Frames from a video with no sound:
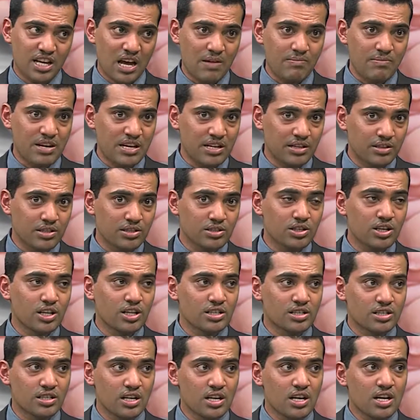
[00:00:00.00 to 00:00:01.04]
I mean, this
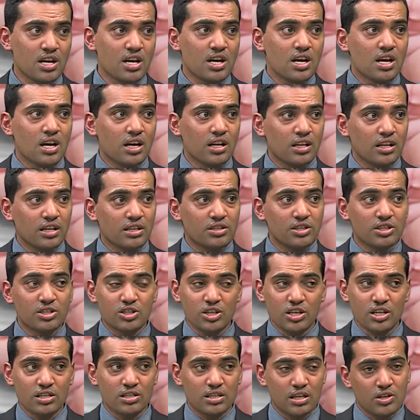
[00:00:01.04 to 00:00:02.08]
is,
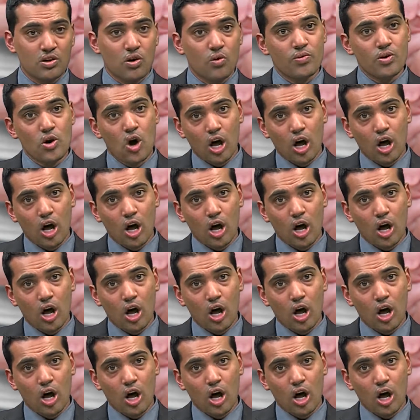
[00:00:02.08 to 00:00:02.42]
we